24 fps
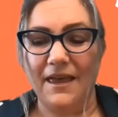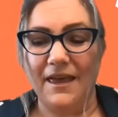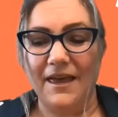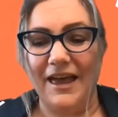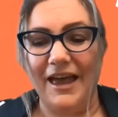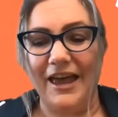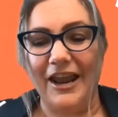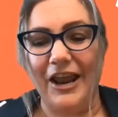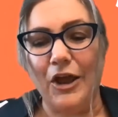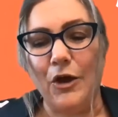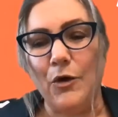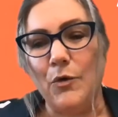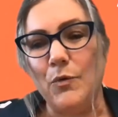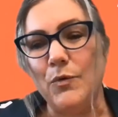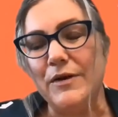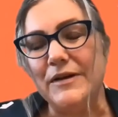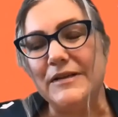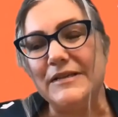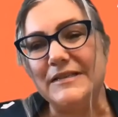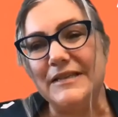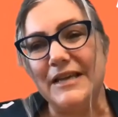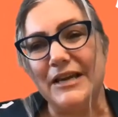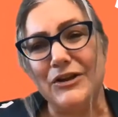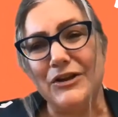And I
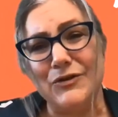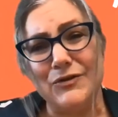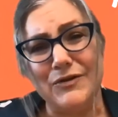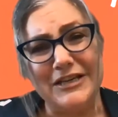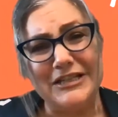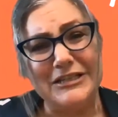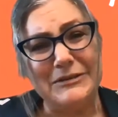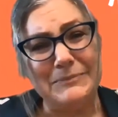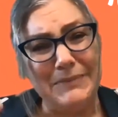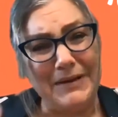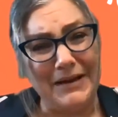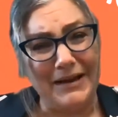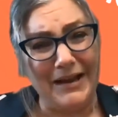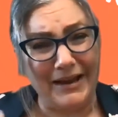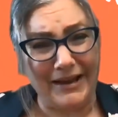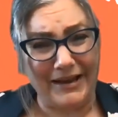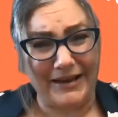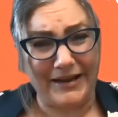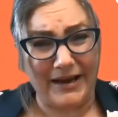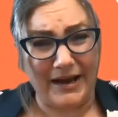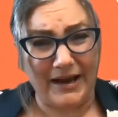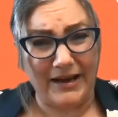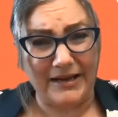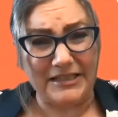always say you need to be like
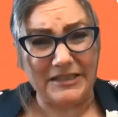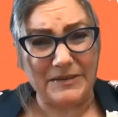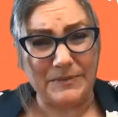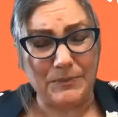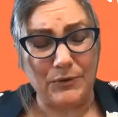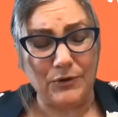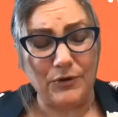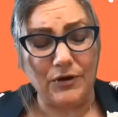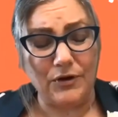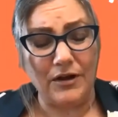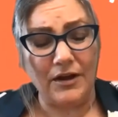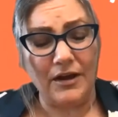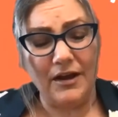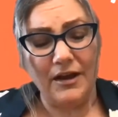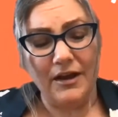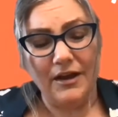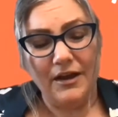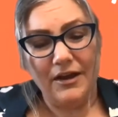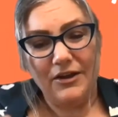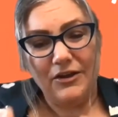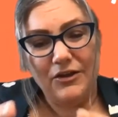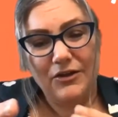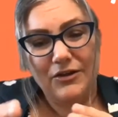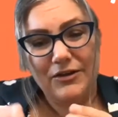an iceberg.
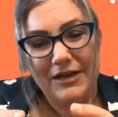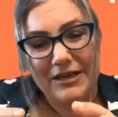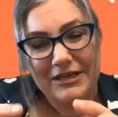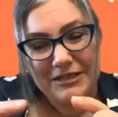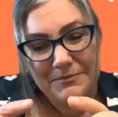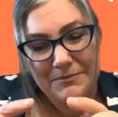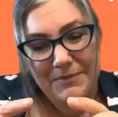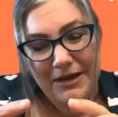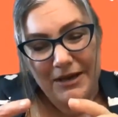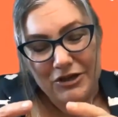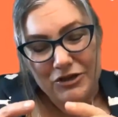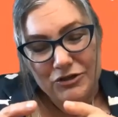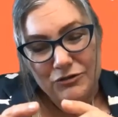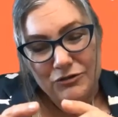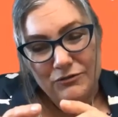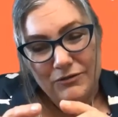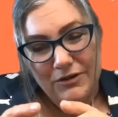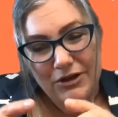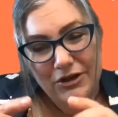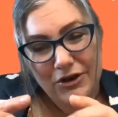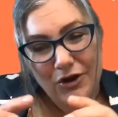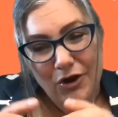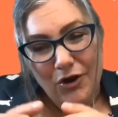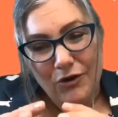You need to make sure
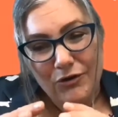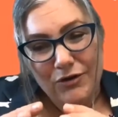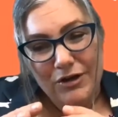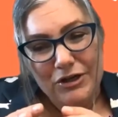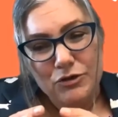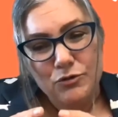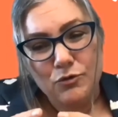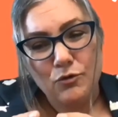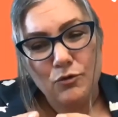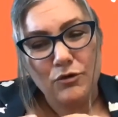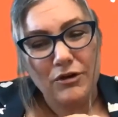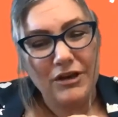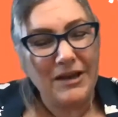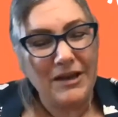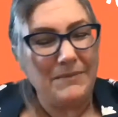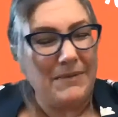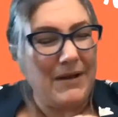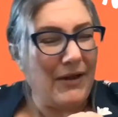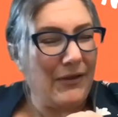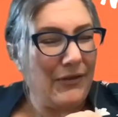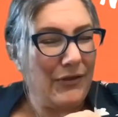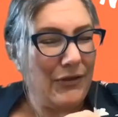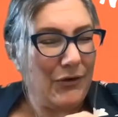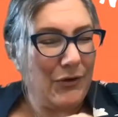that you're only talking
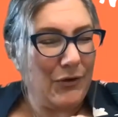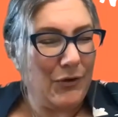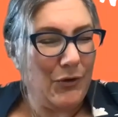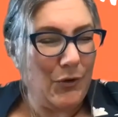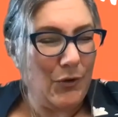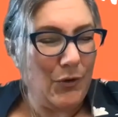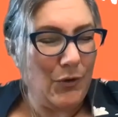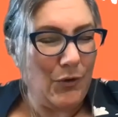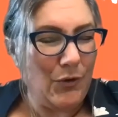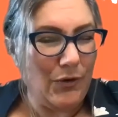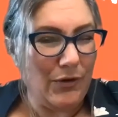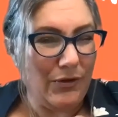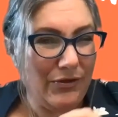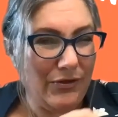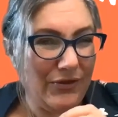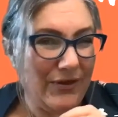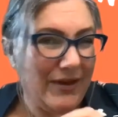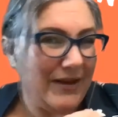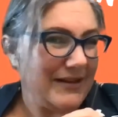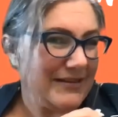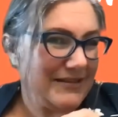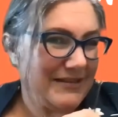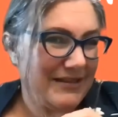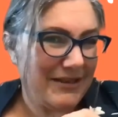about the core
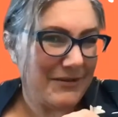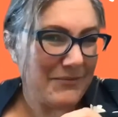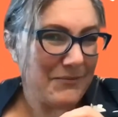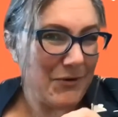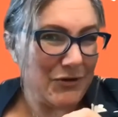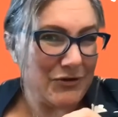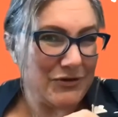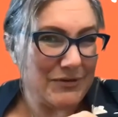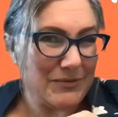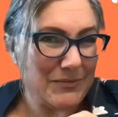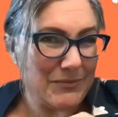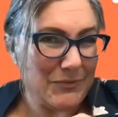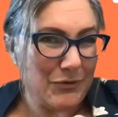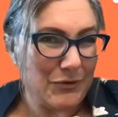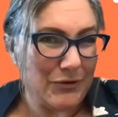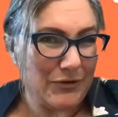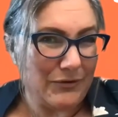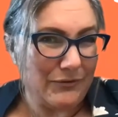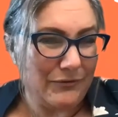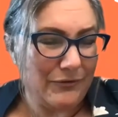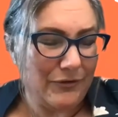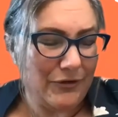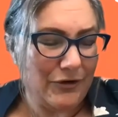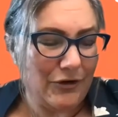things that are most
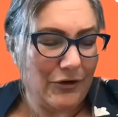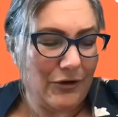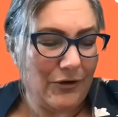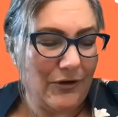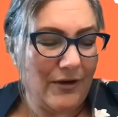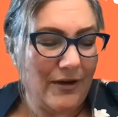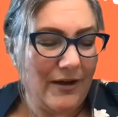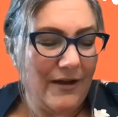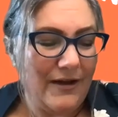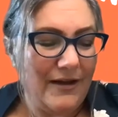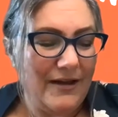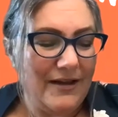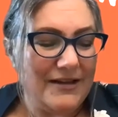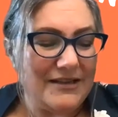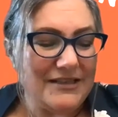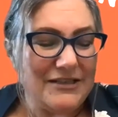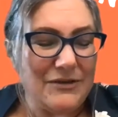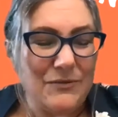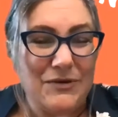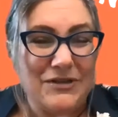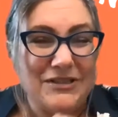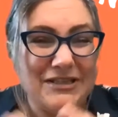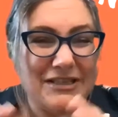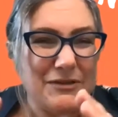important for you. So
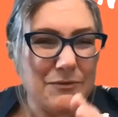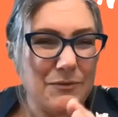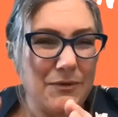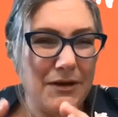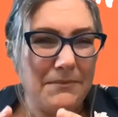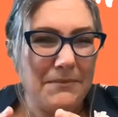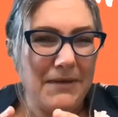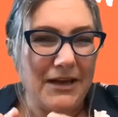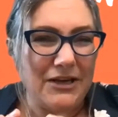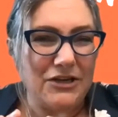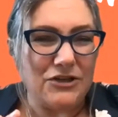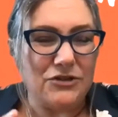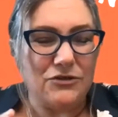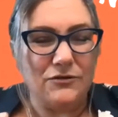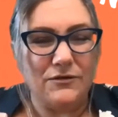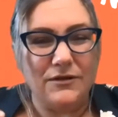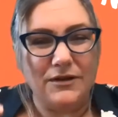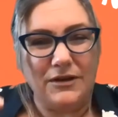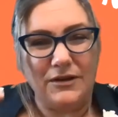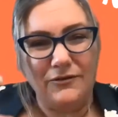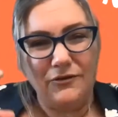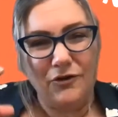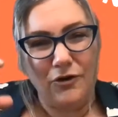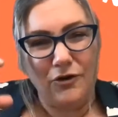we just want to make sure that
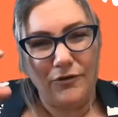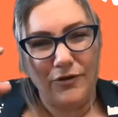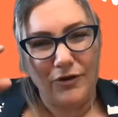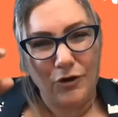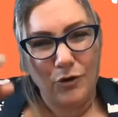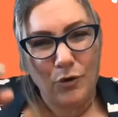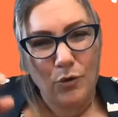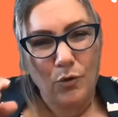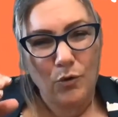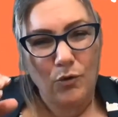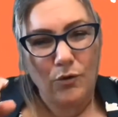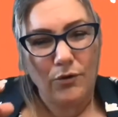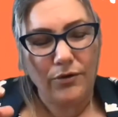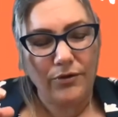you've got the core